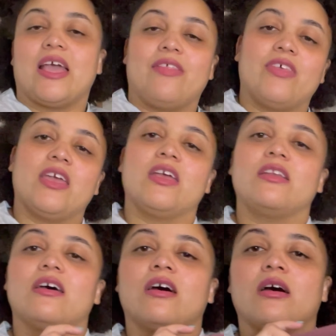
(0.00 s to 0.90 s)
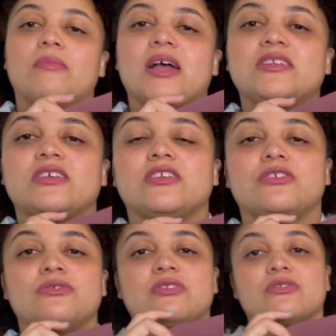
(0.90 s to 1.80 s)
And then, I did
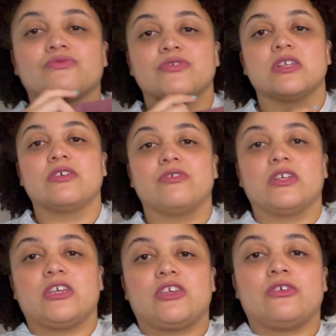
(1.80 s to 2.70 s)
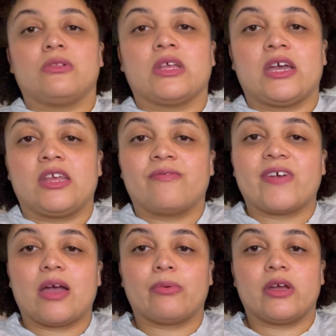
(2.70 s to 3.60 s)
use this really, really cute lining
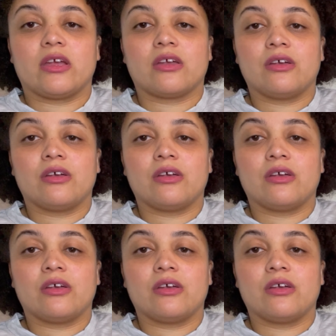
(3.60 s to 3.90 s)
fabric.